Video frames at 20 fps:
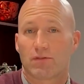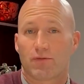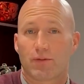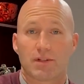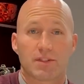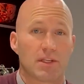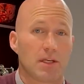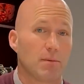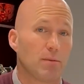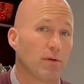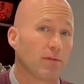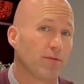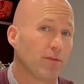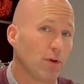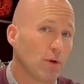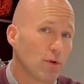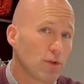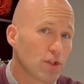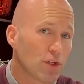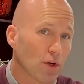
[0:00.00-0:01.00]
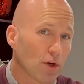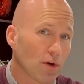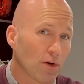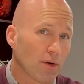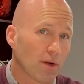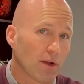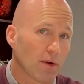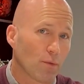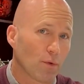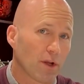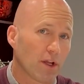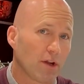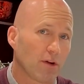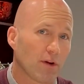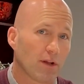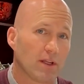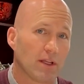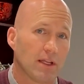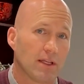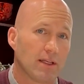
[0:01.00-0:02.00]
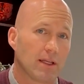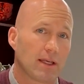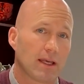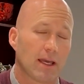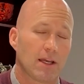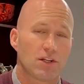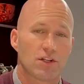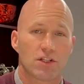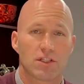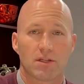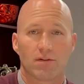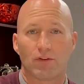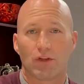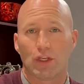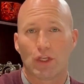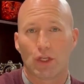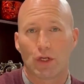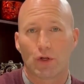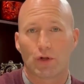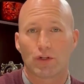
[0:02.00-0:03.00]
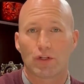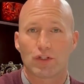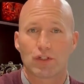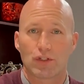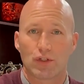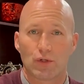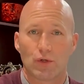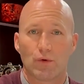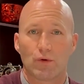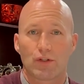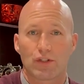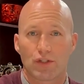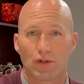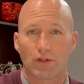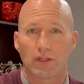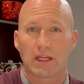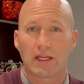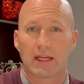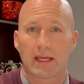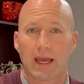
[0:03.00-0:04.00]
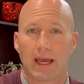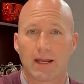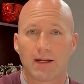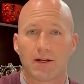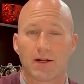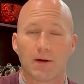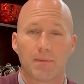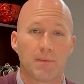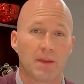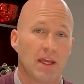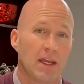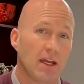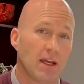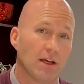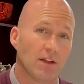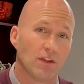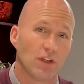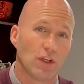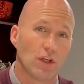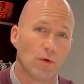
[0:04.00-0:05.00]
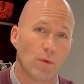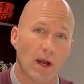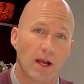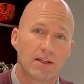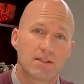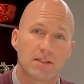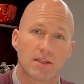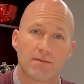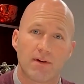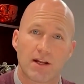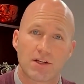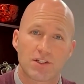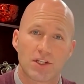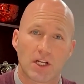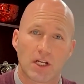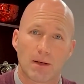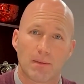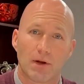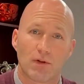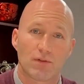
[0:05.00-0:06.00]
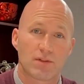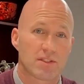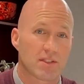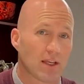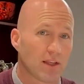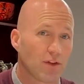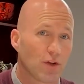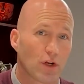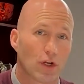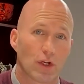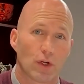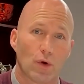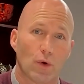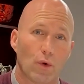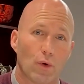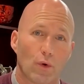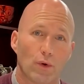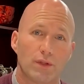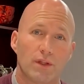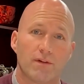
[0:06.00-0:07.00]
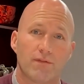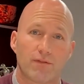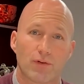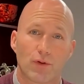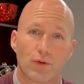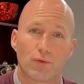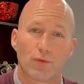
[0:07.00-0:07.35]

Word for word: foreseeable future, we're hearing indications of a year to two, certainly in Canada. In the U S, they've actually come out and said they're going to hold it for